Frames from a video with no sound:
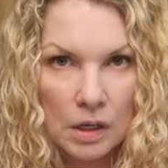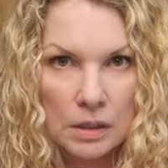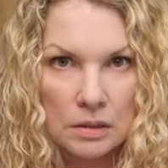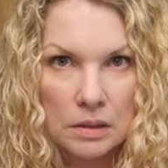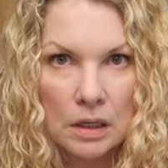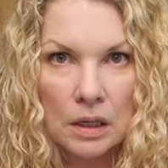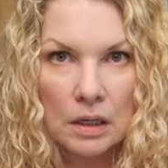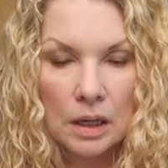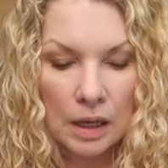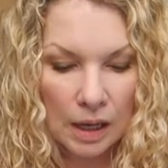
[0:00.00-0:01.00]
is
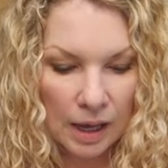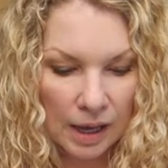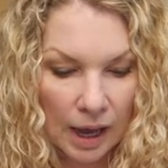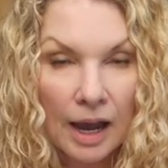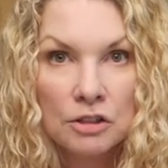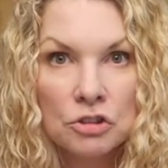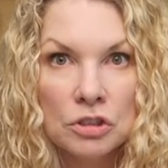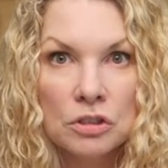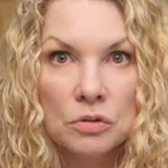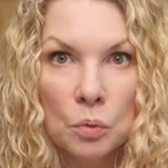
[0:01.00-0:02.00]
get a
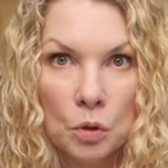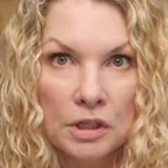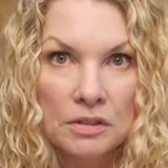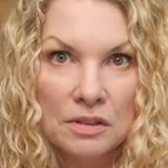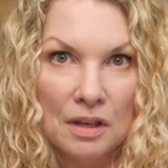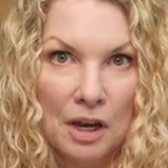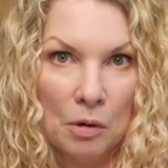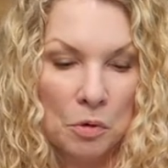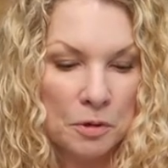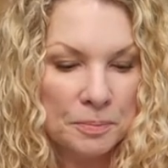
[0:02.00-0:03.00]
action oriented
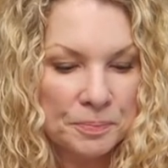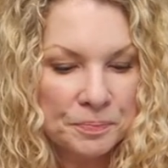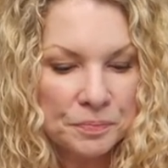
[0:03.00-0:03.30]
camera.